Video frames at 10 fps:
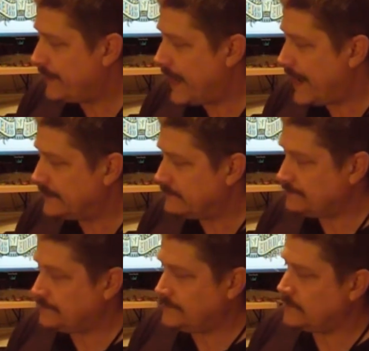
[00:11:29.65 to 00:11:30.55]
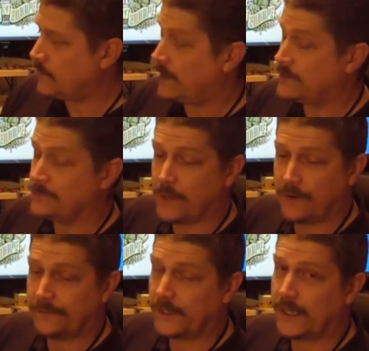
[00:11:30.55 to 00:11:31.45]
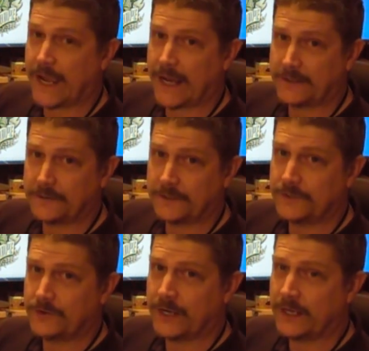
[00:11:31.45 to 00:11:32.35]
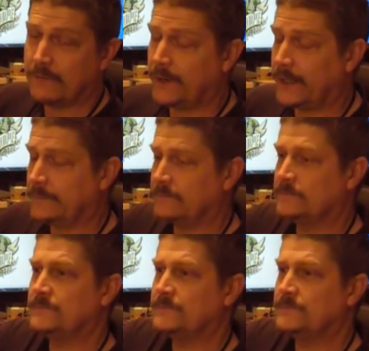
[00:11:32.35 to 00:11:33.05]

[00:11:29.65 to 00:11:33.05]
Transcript: that is a perfectly adequate drinking pint.